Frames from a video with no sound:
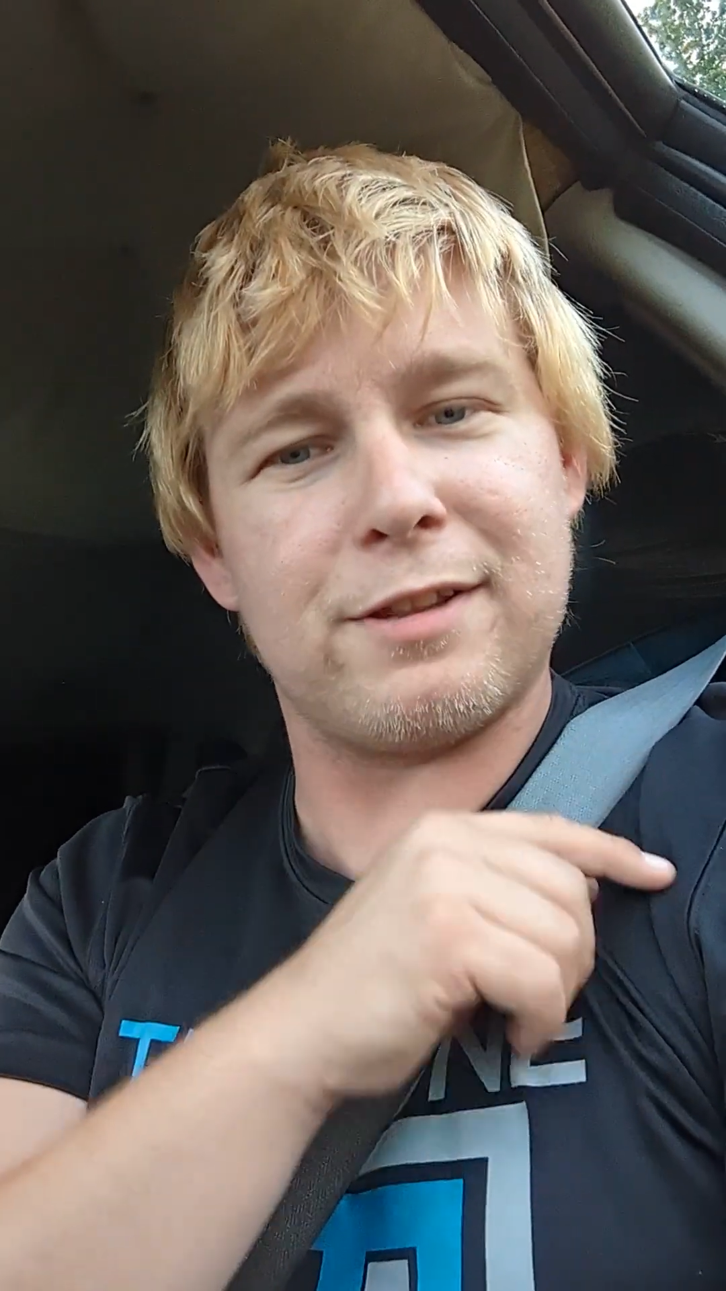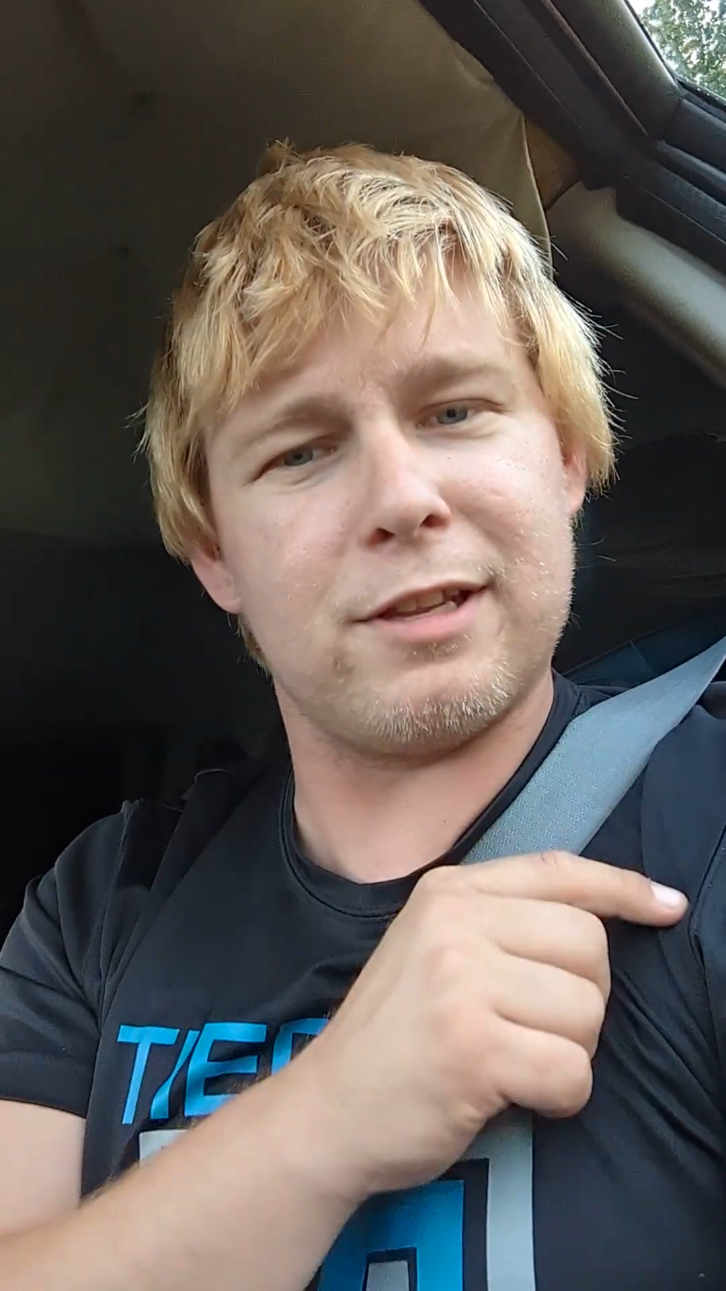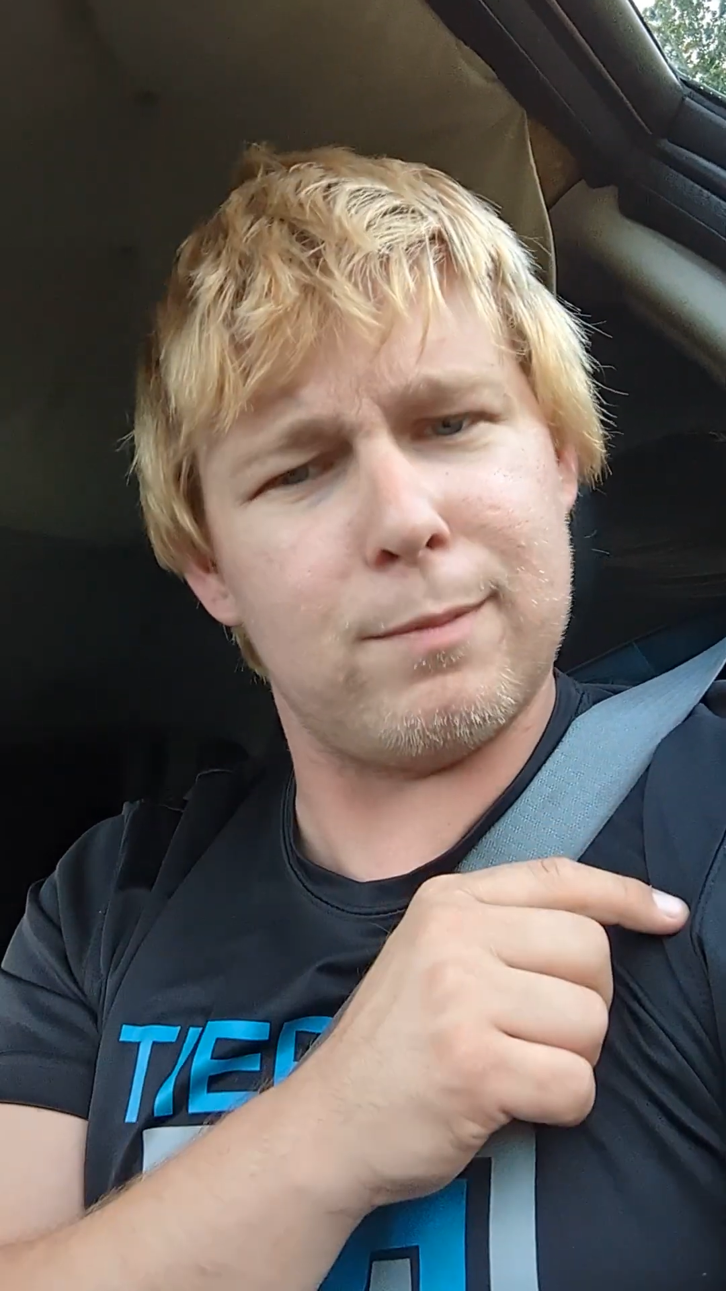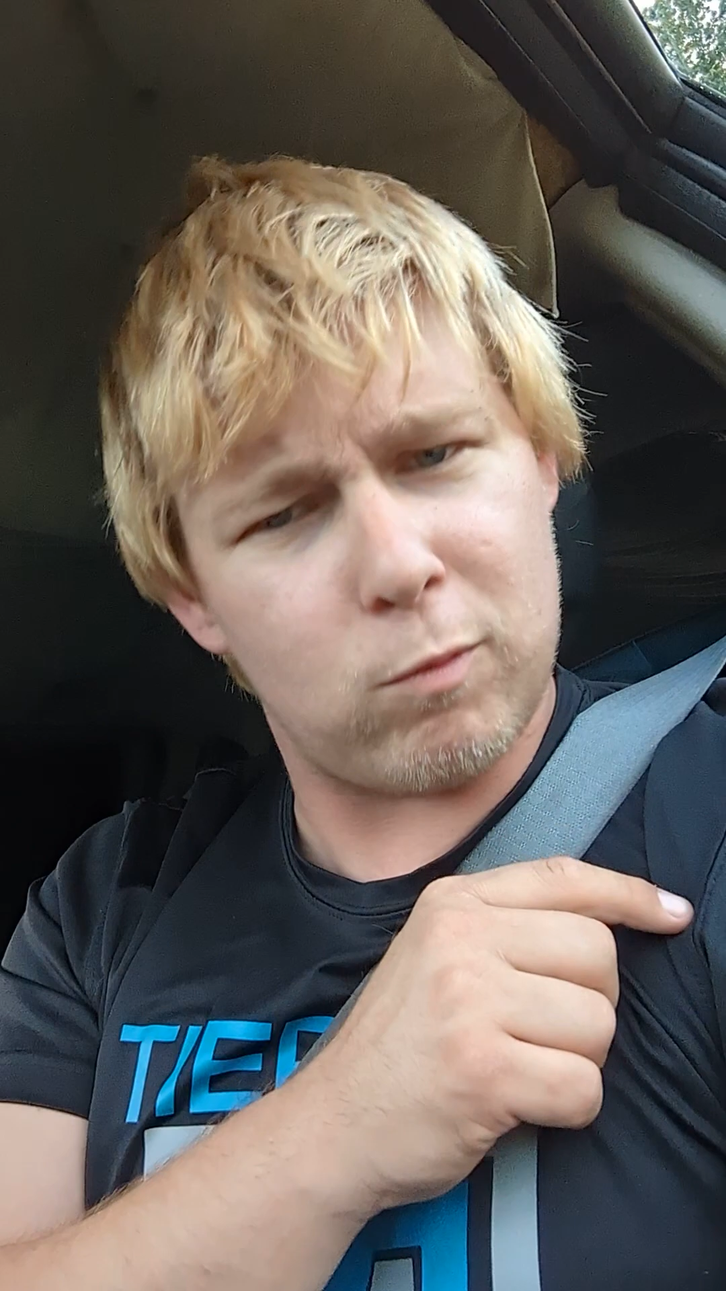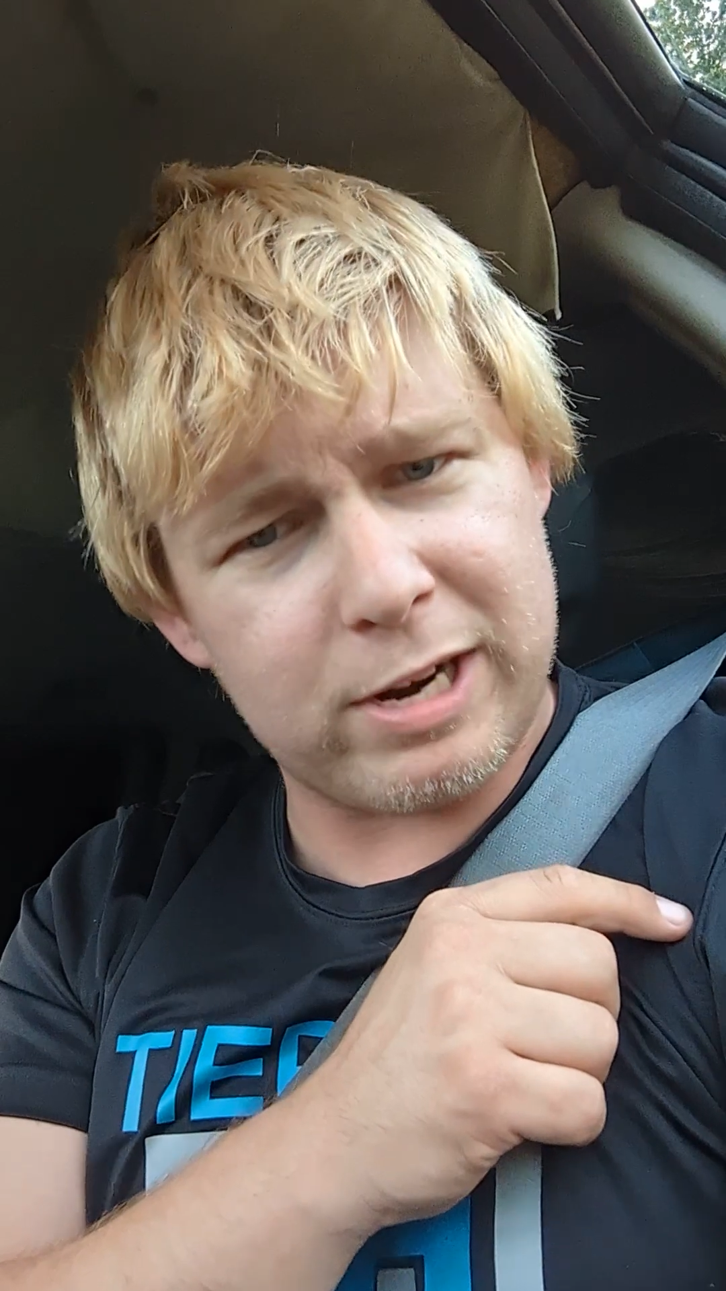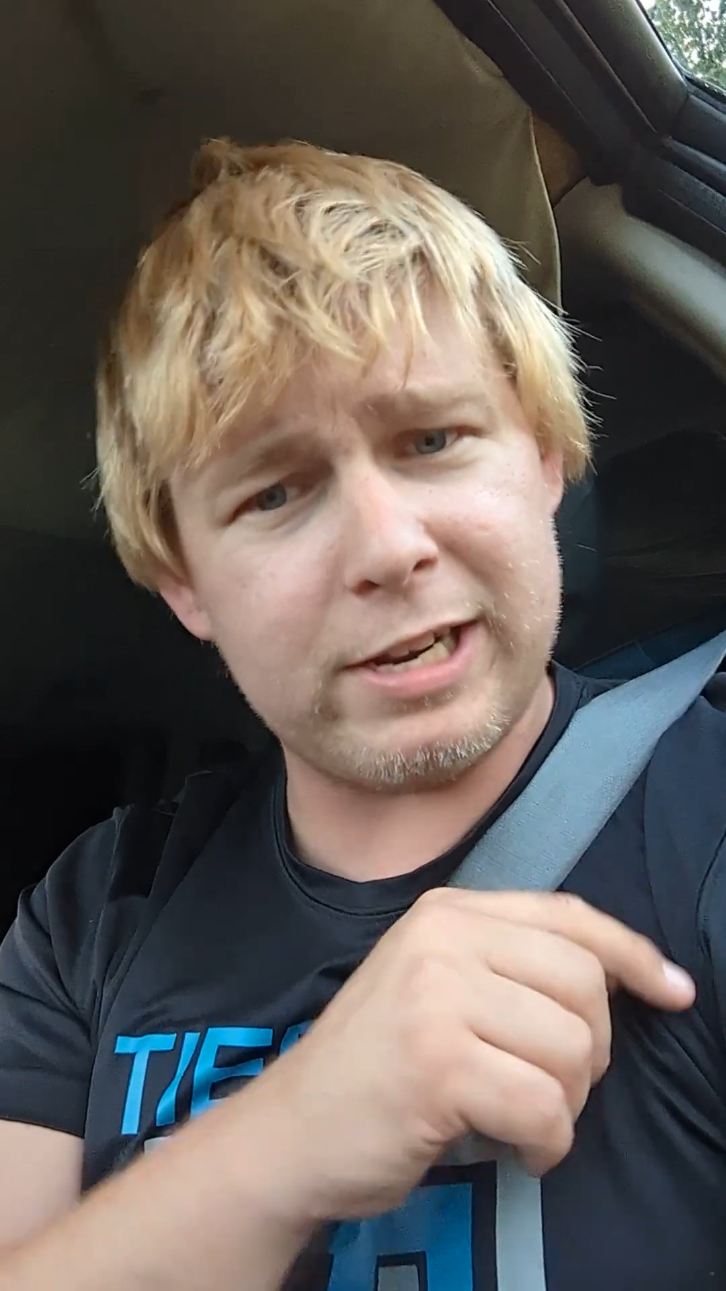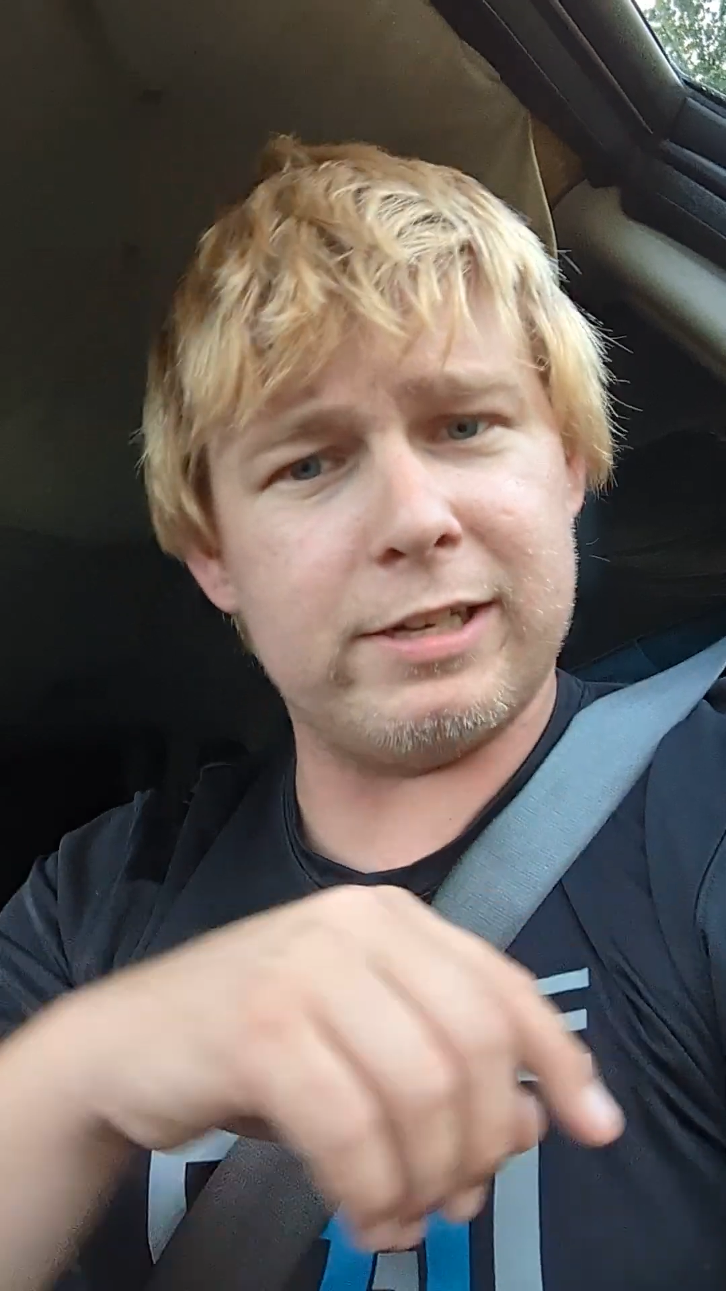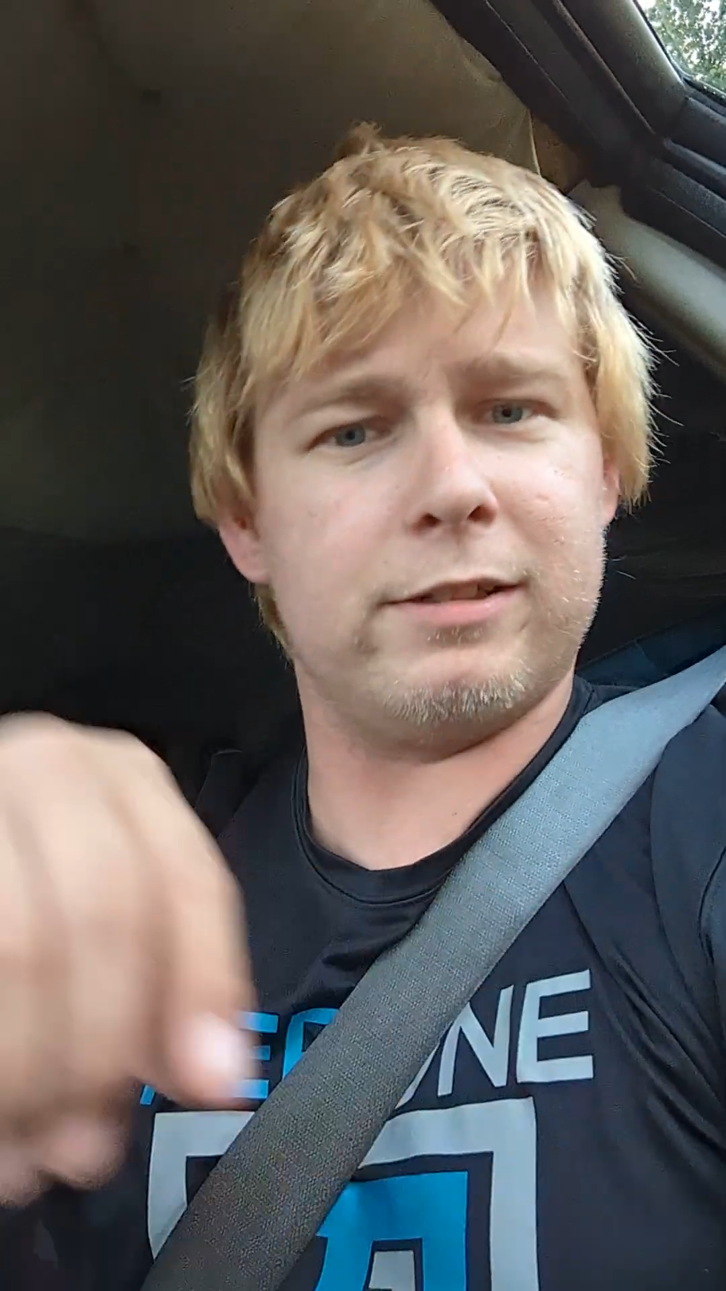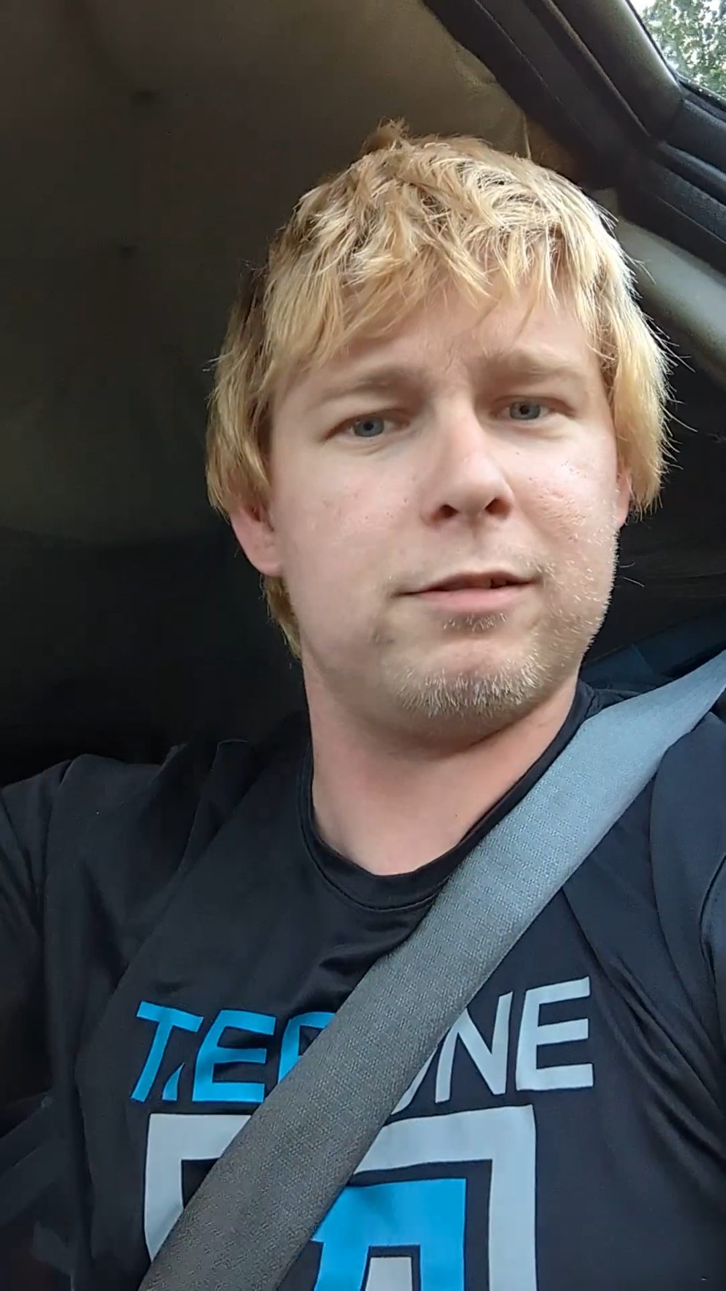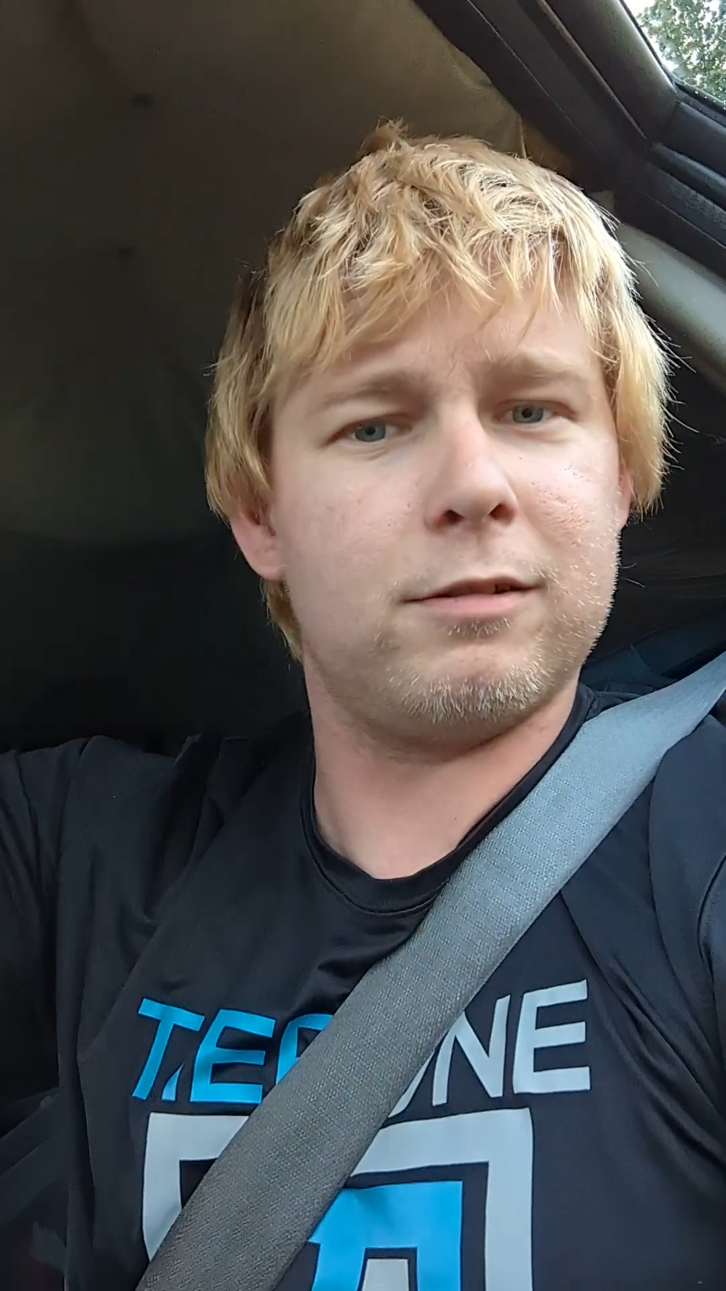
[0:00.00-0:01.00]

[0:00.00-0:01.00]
them win.